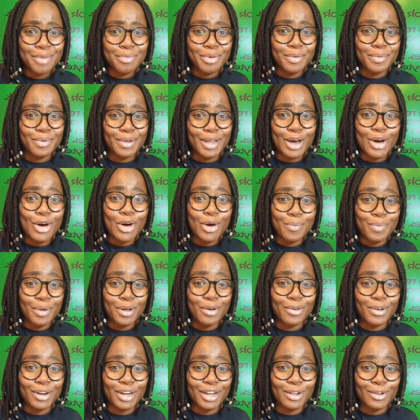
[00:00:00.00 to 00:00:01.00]
people are
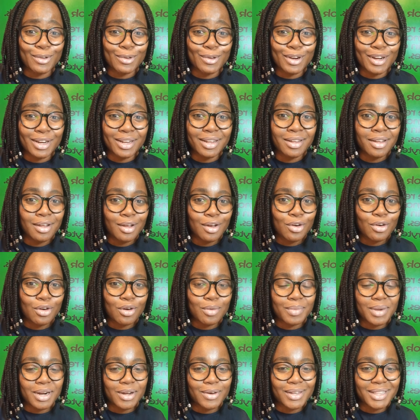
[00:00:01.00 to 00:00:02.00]
hoping Horketlori
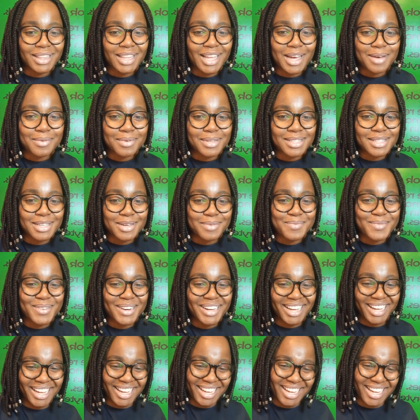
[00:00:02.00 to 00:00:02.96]
Komrawataba somewhere.